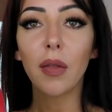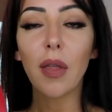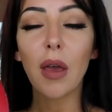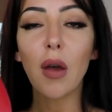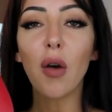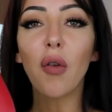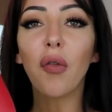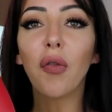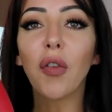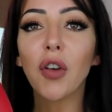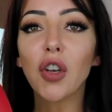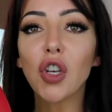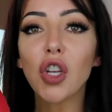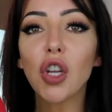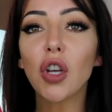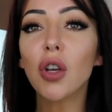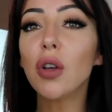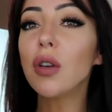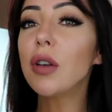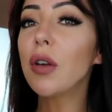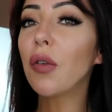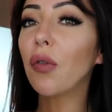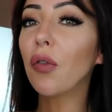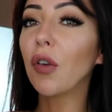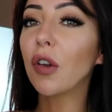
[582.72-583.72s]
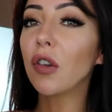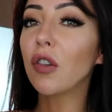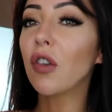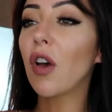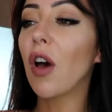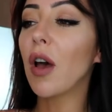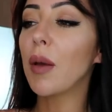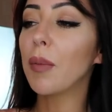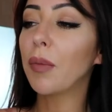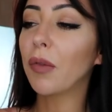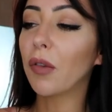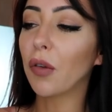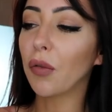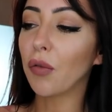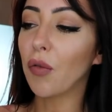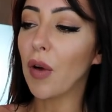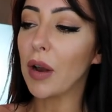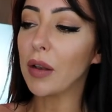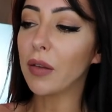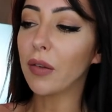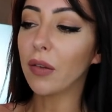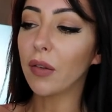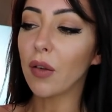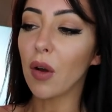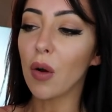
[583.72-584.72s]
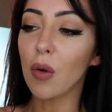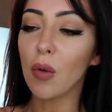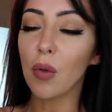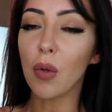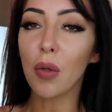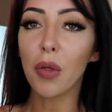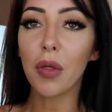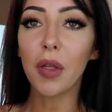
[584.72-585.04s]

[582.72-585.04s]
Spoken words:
They offer two different types of red sole.